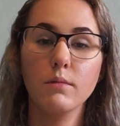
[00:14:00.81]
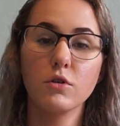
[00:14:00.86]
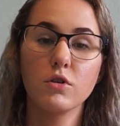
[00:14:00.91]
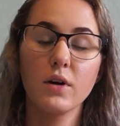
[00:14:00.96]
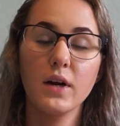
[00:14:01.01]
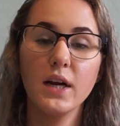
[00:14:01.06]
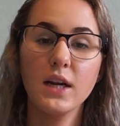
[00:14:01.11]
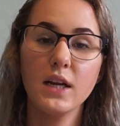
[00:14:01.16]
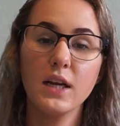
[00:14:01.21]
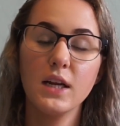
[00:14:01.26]

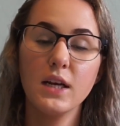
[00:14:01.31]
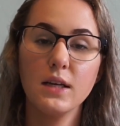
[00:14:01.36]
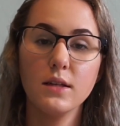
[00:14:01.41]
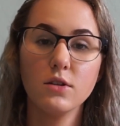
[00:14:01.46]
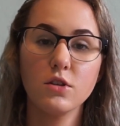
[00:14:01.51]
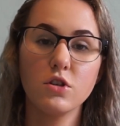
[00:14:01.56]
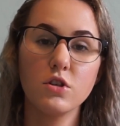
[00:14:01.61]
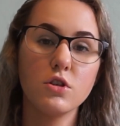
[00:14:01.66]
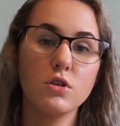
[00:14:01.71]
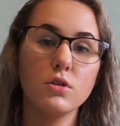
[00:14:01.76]
grate it
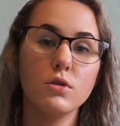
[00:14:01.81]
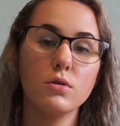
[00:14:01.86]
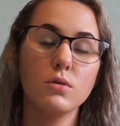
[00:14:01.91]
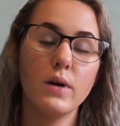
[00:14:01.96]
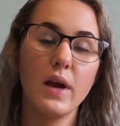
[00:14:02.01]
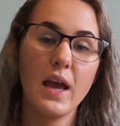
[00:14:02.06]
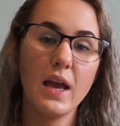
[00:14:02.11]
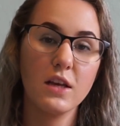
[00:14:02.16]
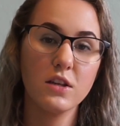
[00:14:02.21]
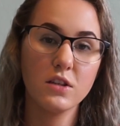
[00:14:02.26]
into
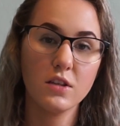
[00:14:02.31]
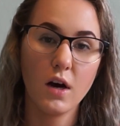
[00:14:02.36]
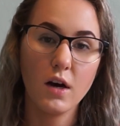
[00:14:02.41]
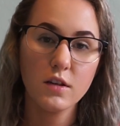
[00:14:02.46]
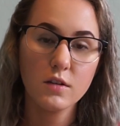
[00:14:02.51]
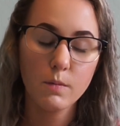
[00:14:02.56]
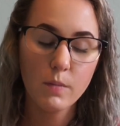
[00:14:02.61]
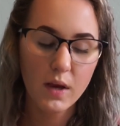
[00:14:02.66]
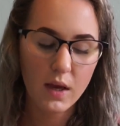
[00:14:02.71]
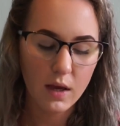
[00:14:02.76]
a
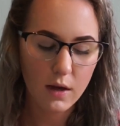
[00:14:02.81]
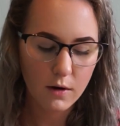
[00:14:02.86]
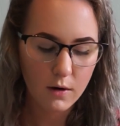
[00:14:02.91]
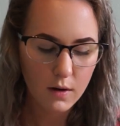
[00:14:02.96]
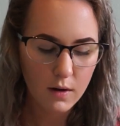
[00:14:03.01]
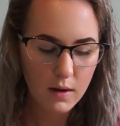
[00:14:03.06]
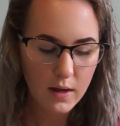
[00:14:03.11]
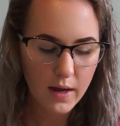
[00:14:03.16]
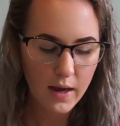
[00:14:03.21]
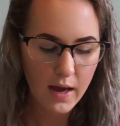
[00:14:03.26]
saucepan,